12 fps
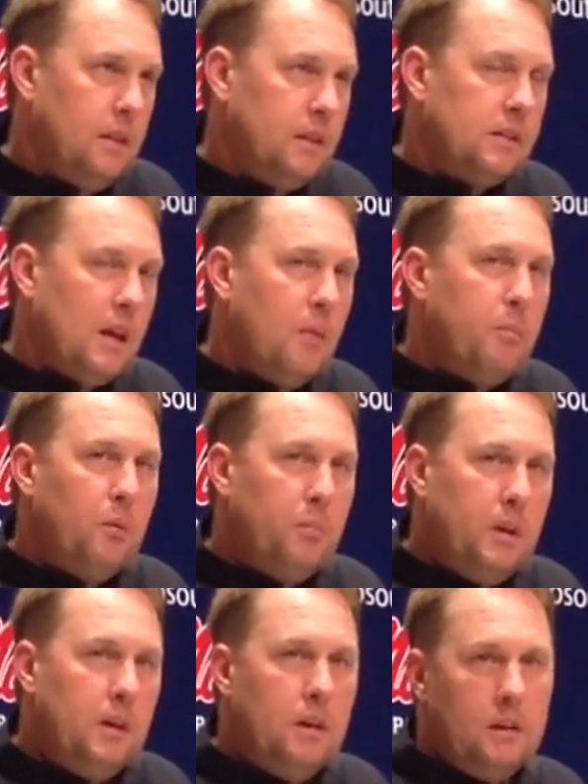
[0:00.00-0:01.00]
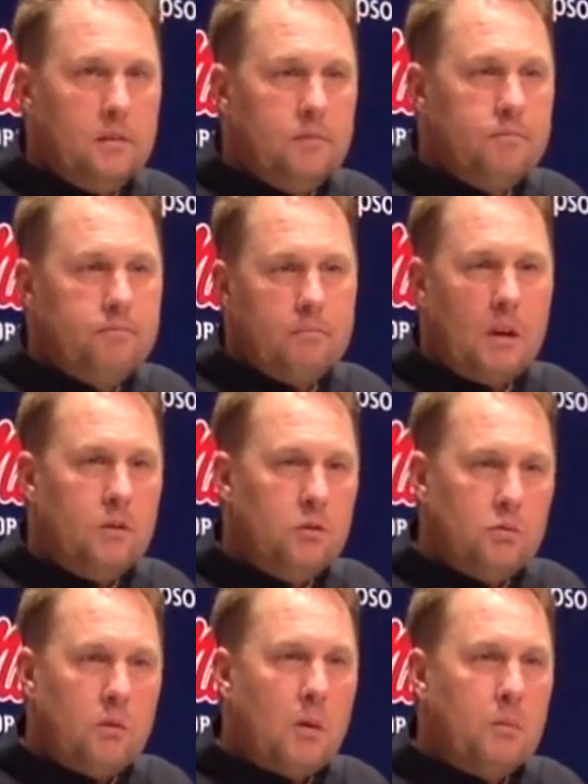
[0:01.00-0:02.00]
Example being, I'll
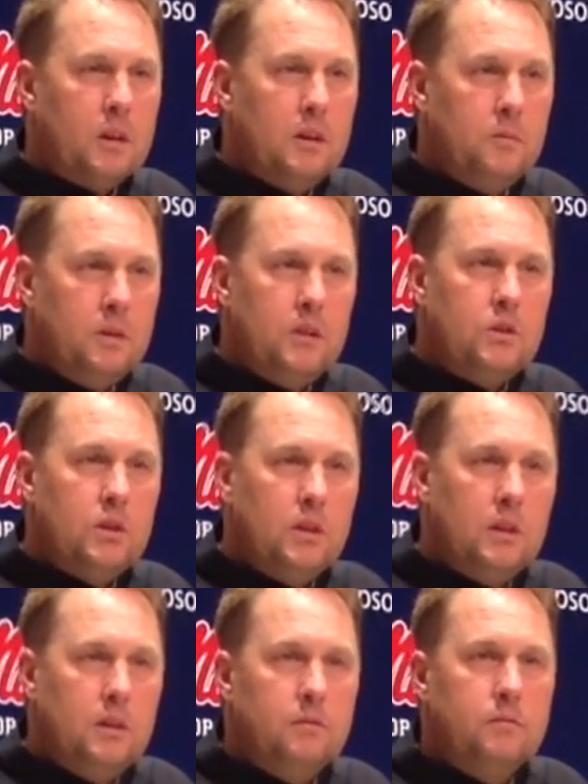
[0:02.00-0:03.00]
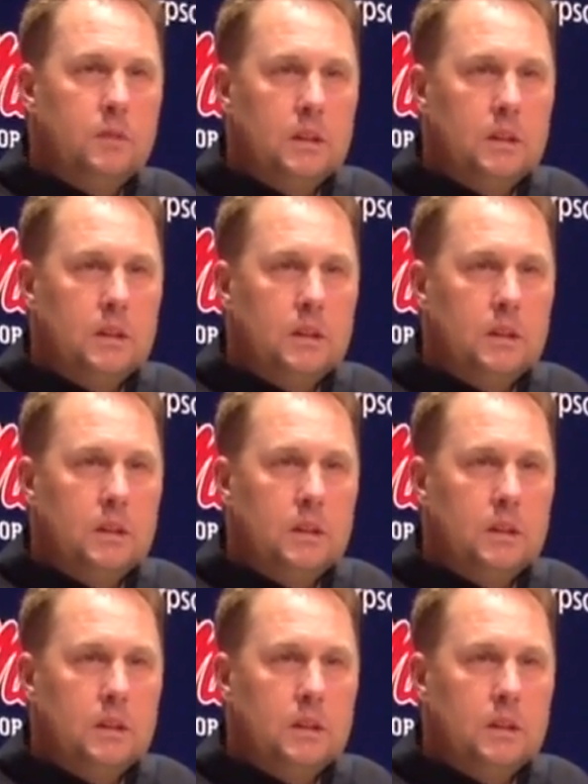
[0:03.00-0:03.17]
use Robert Kimdichie.